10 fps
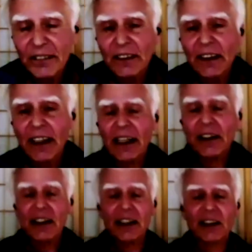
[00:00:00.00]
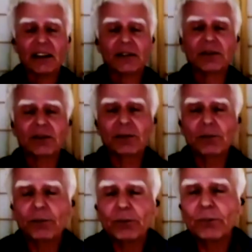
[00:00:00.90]
it is
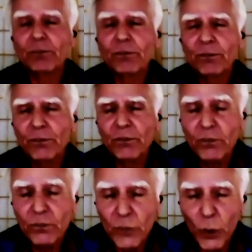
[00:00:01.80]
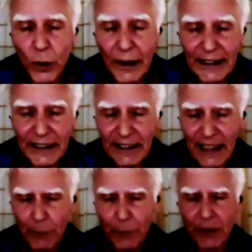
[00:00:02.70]
more is
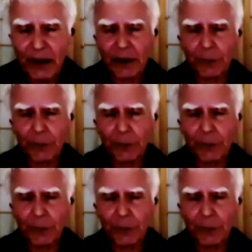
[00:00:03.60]
happening.